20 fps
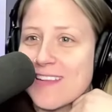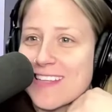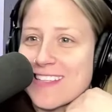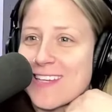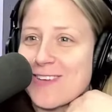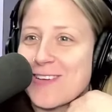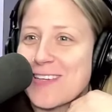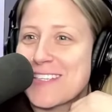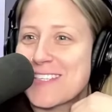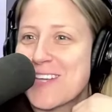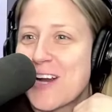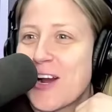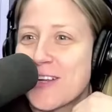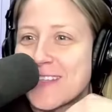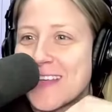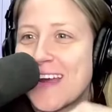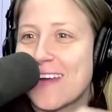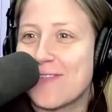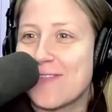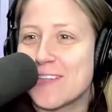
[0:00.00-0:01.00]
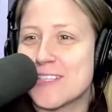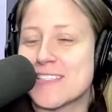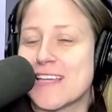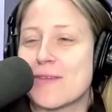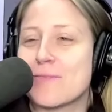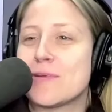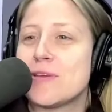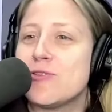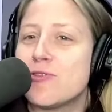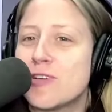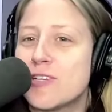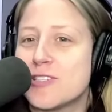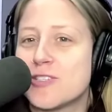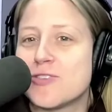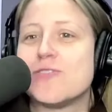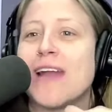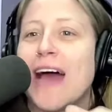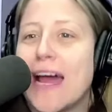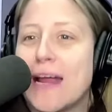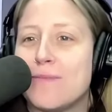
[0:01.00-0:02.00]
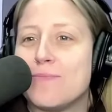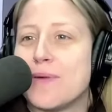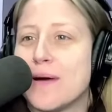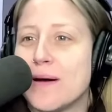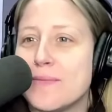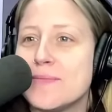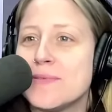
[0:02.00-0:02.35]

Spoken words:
he starts every segment. You can do 9 bumps.